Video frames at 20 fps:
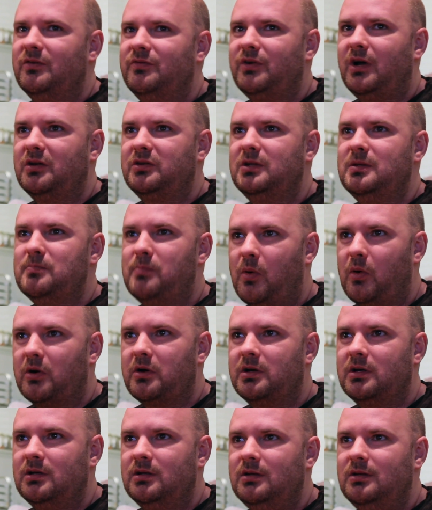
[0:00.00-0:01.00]
felt
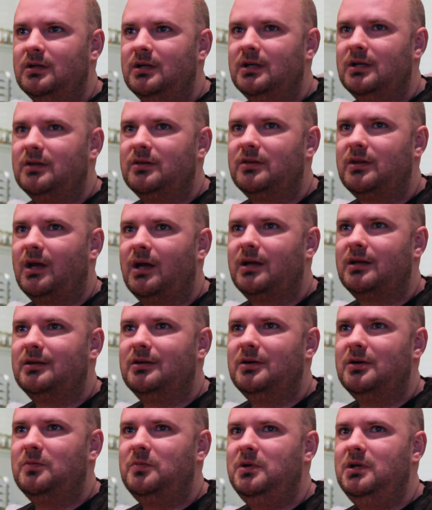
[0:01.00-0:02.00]
important, that
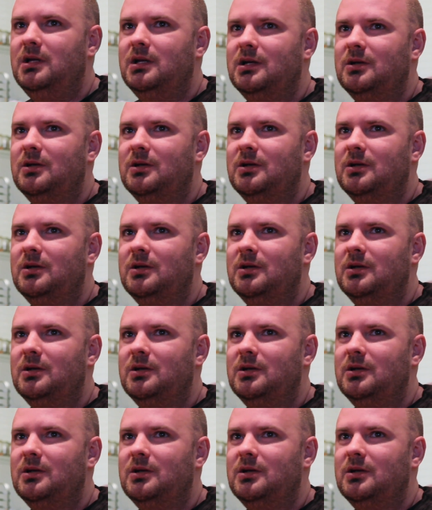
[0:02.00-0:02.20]
we